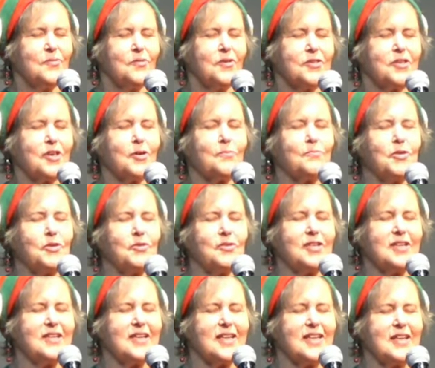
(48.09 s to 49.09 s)
with
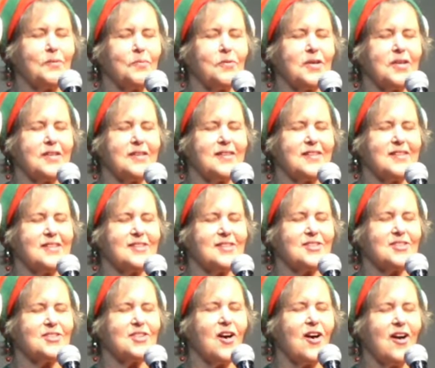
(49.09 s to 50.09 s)
community, with
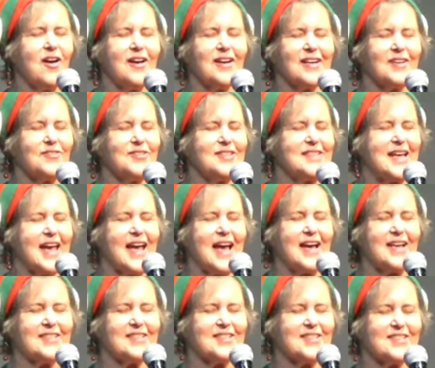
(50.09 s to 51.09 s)
song, with
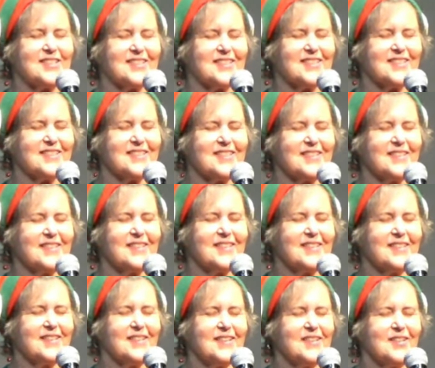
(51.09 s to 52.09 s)
dance,
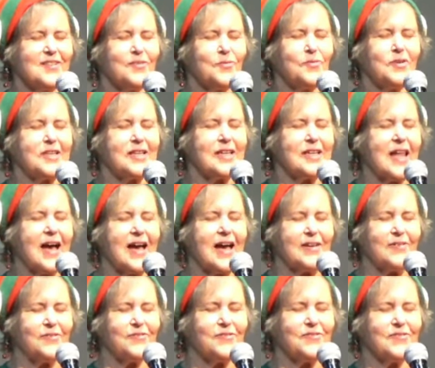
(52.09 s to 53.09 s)
with
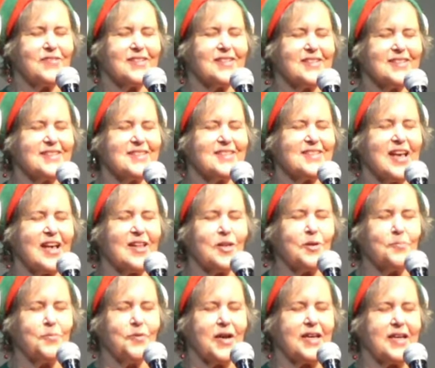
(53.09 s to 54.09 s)
life,
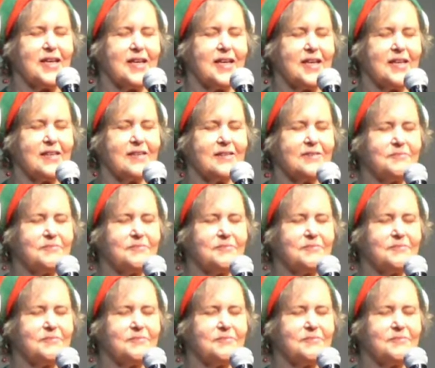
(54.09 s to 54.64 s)
celebrating